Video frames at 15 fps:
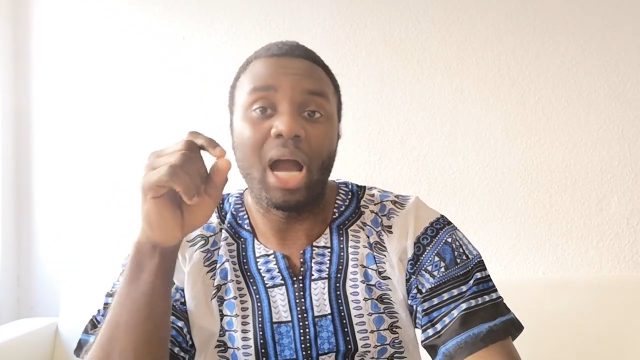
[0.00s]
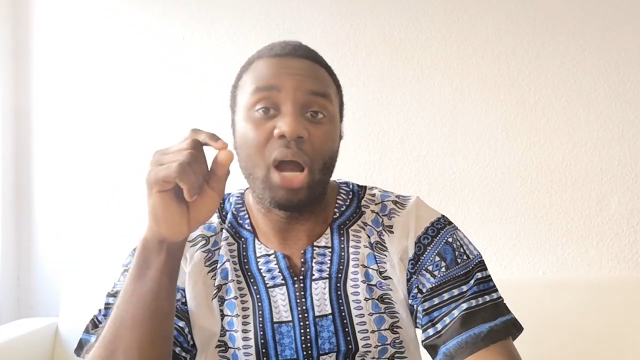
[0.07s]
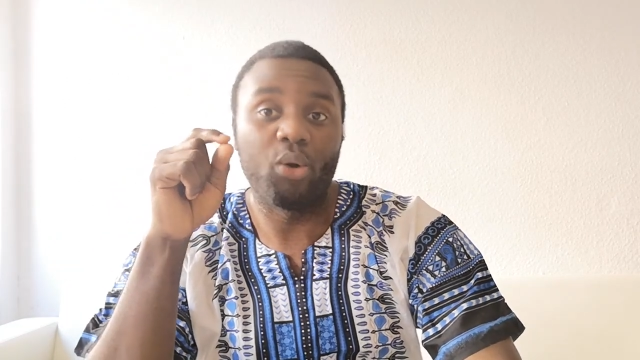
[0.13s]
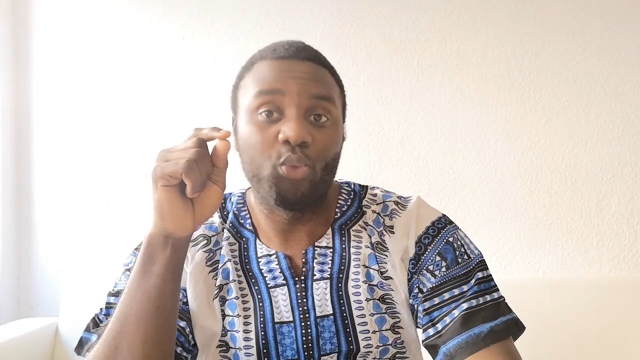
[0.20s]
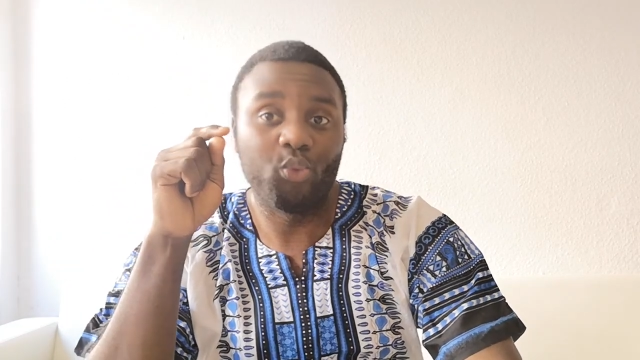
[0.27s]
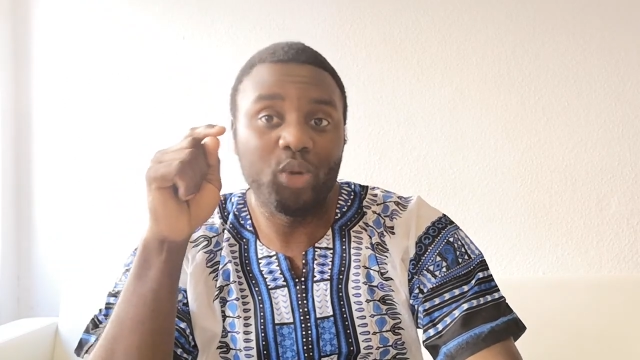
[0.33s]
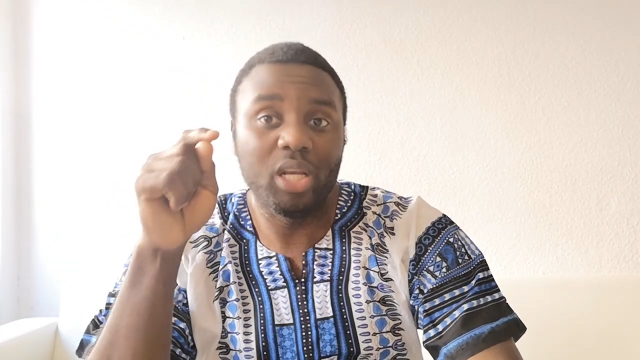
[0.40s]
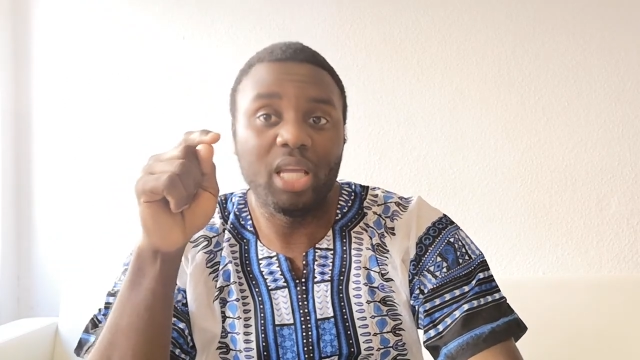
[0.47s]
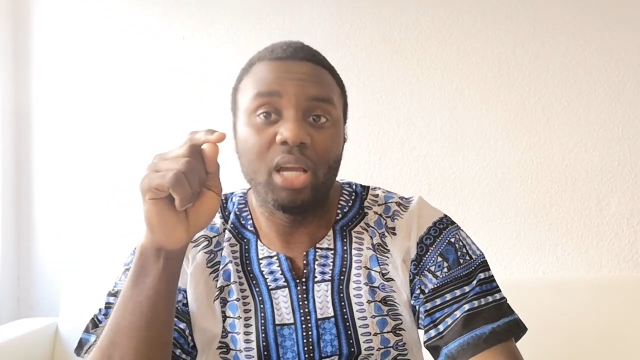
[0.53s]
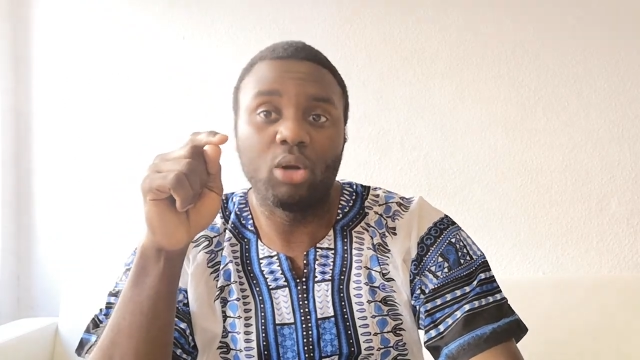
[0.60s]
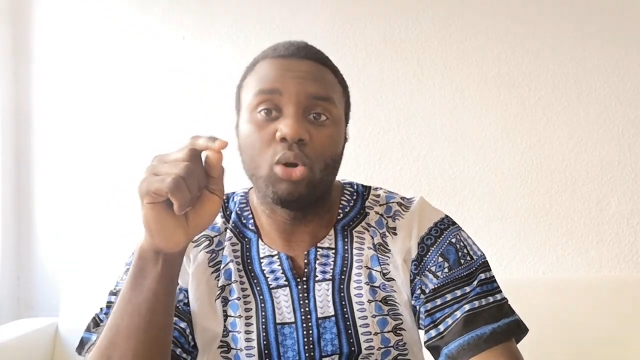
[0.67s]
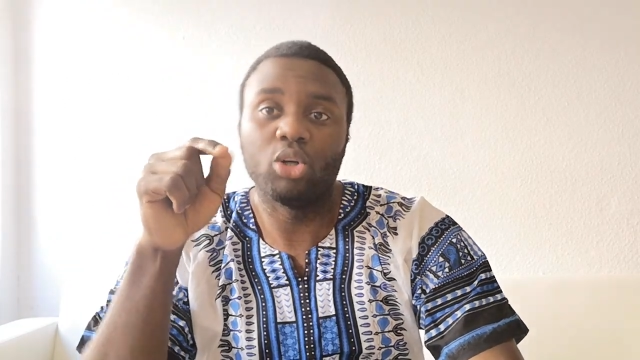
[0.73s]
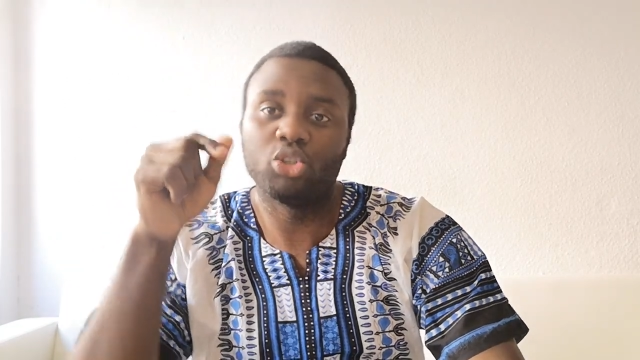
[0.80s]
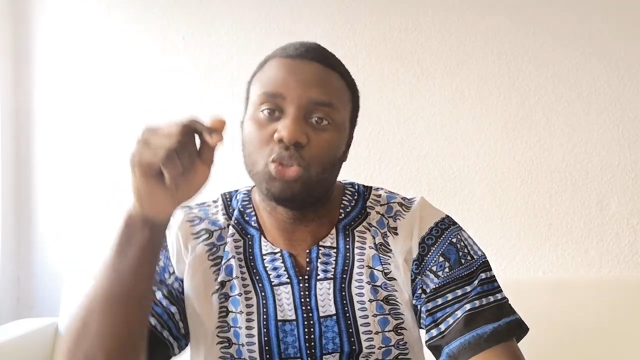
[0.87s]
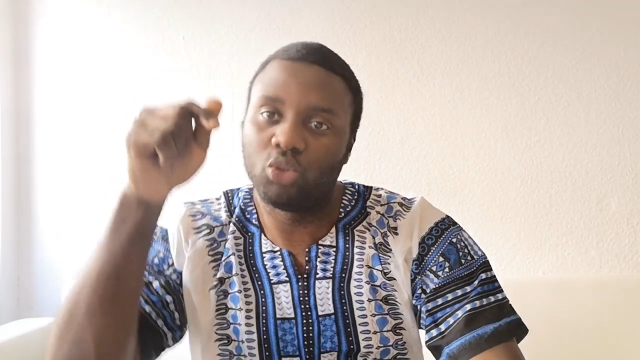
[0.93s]
I really
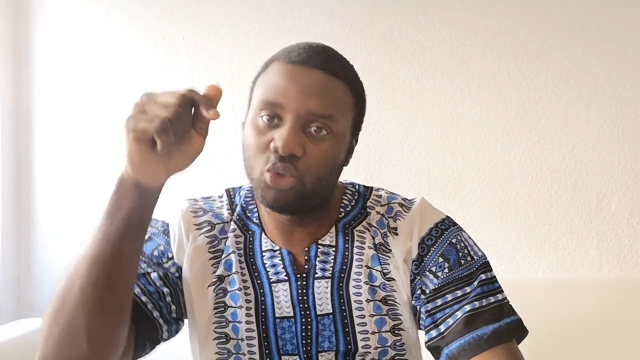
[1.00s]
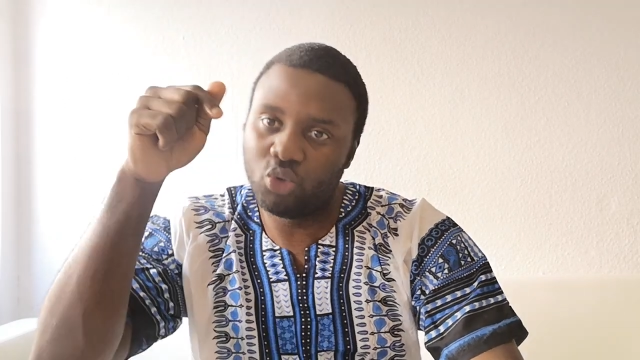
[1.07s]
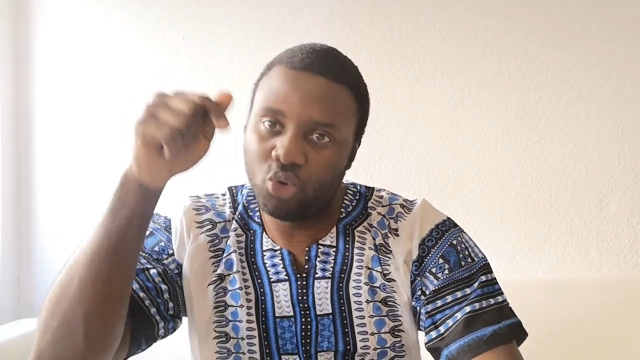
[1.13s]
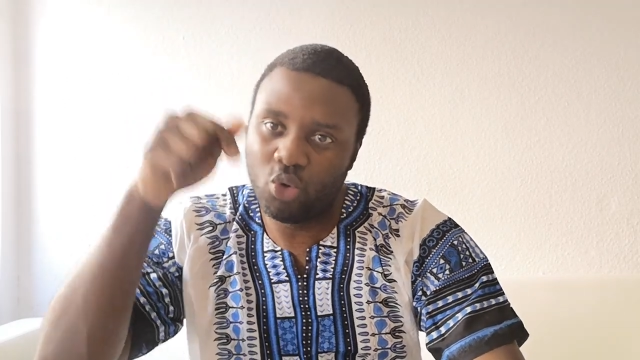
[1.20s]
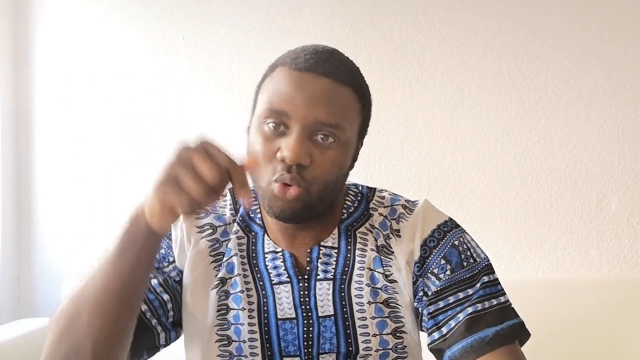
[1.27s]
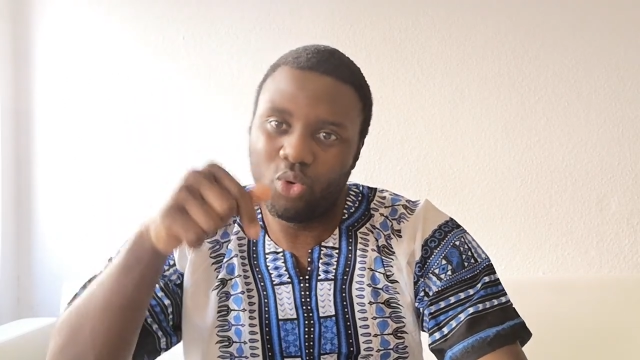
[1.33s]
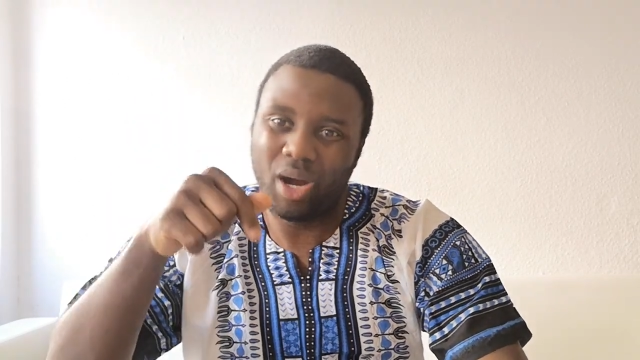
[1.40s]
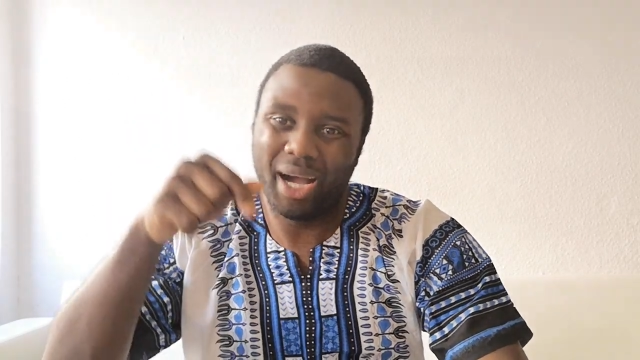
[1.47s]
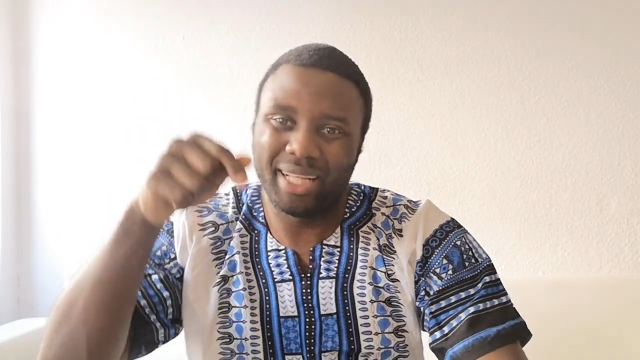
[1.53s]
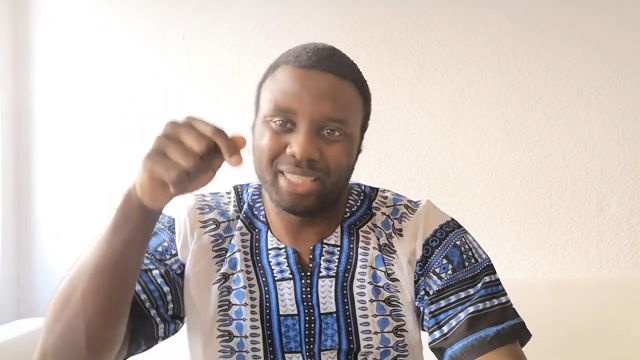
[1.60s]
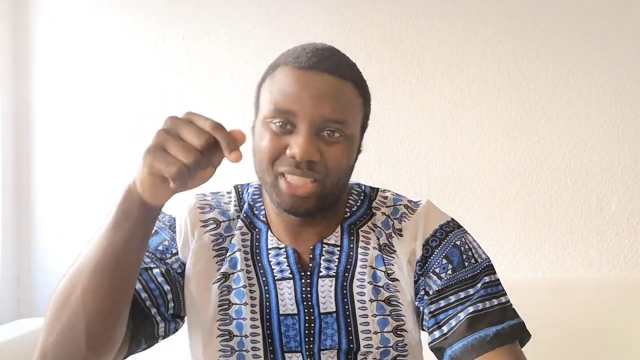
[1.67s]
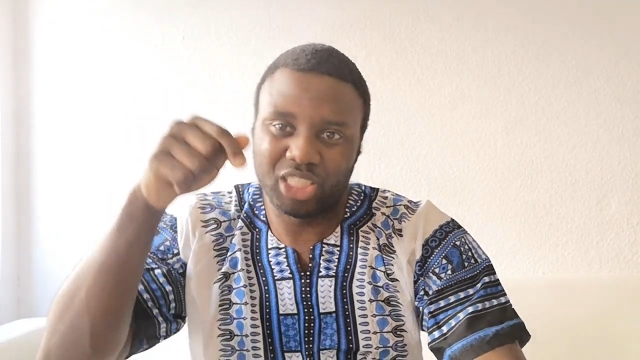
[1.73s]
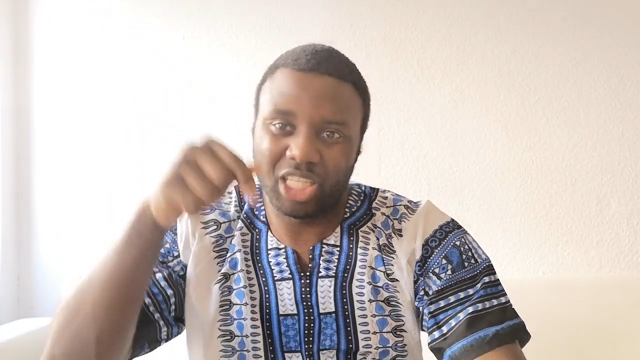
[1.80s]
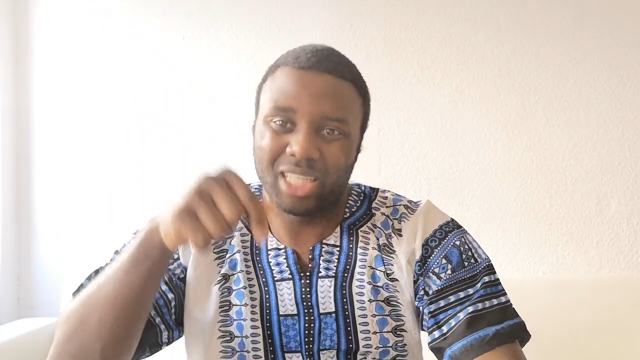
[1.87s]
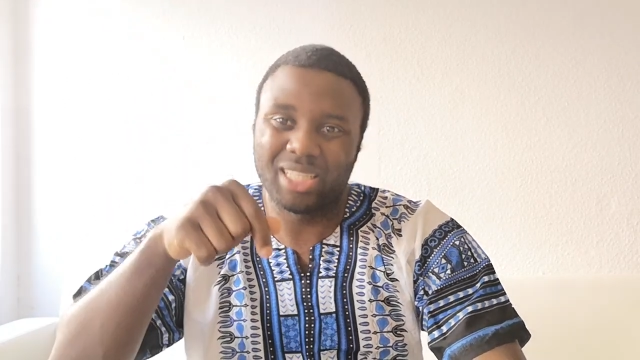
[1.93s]
encourage you go
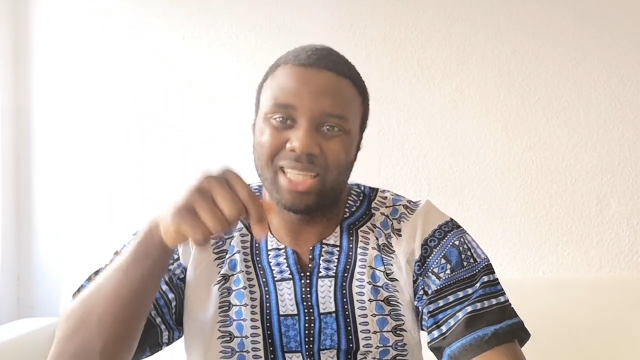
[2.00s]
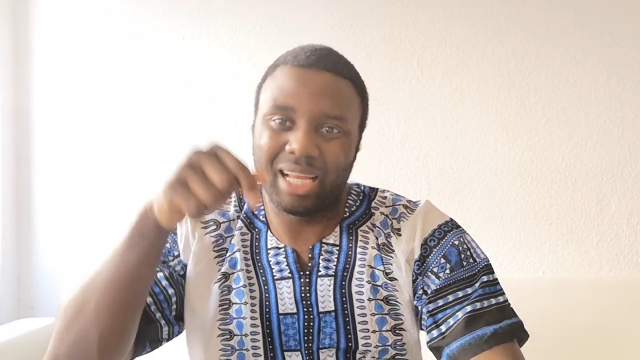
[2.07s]
and check